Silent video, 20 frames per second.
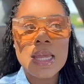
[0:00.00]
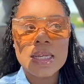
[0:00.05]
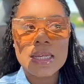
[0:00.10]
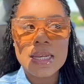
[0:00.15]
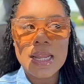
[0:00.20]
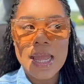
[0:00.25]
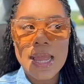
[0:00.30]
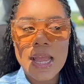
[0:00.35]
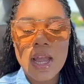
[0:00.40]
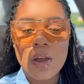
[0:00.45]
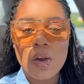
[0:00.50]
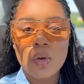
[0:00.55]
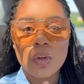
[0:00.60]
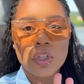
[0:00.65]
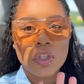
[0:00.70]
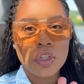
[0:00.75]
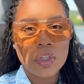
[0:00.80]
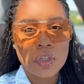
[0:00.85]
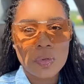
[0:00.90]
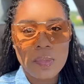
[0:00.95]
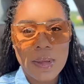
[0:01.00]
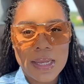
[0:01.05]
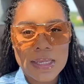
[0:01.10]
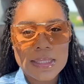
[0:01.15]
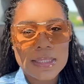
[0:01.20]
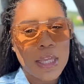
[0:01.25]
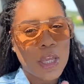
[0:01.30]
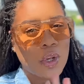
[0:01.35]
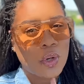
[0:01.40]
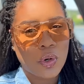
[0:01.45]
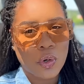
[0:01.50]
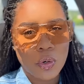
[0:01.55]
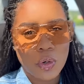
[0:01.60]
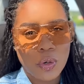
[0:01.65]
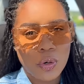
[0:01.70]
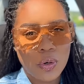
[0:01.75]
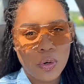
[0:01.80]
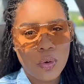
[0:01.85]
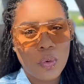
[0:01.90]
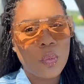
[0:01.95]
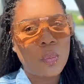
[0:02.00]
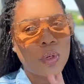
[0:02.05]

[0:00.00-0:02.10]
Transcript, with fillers: Now, you might say, girl,